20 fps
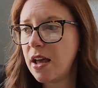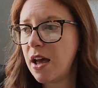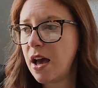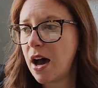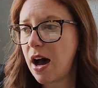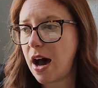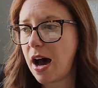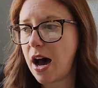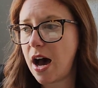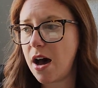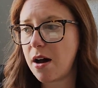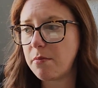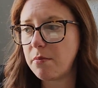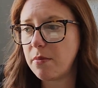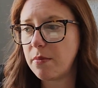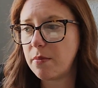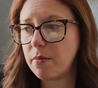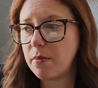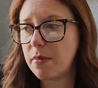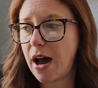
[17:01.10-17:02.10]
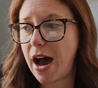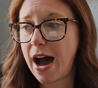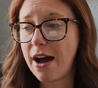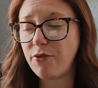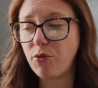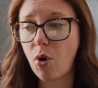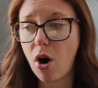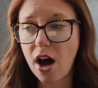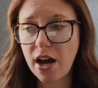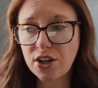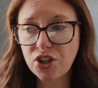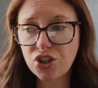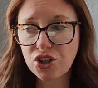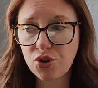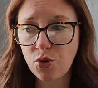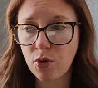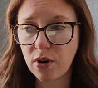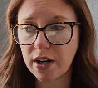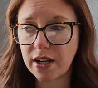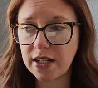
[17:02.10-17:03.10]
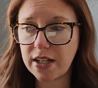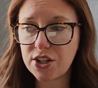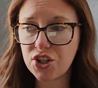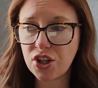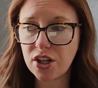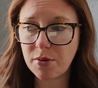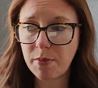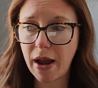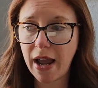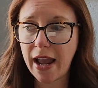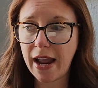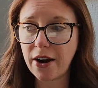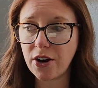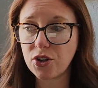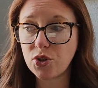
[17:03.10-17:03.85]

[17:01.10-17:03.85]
I've washed or conditioned my hair